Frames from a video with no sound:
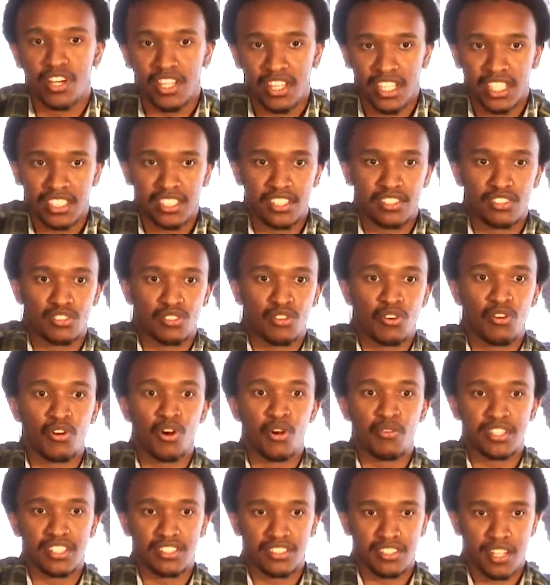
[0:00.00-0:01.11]
that it's
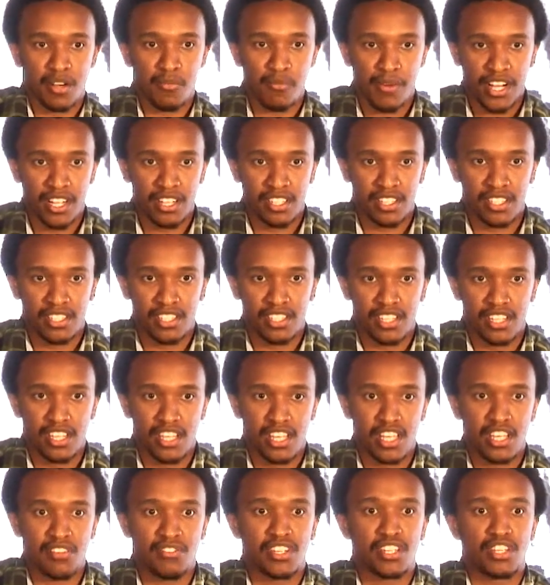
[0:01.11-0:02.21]
going somewhere,
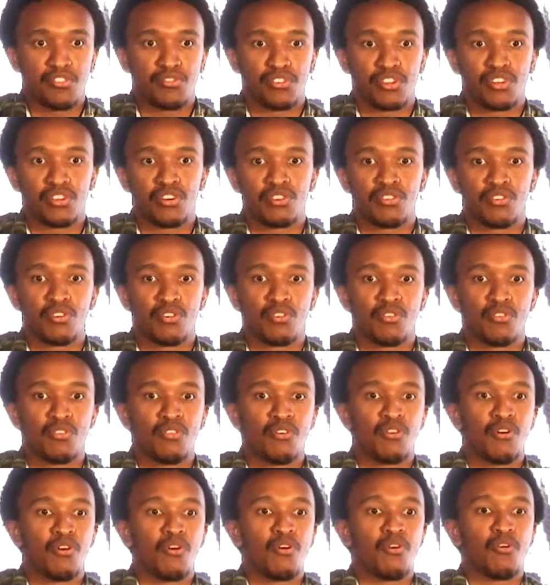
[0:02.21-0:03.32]
even if you don't know
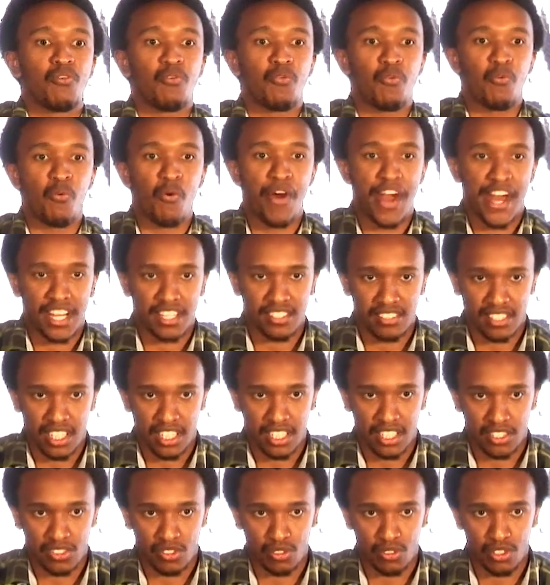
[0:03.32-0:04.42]
where
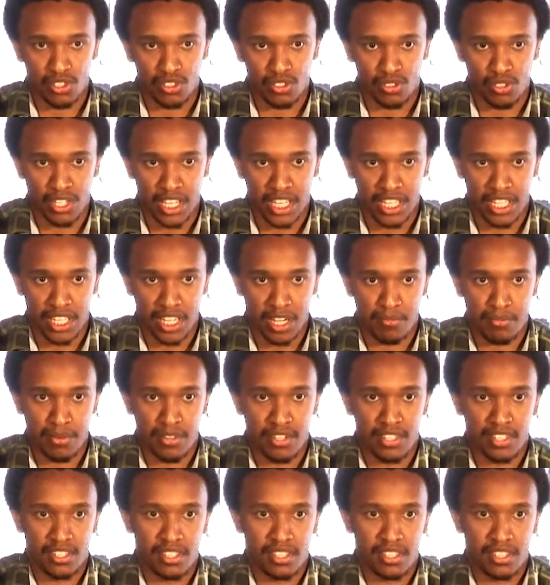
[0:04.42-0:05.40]
exactly it's going to end up.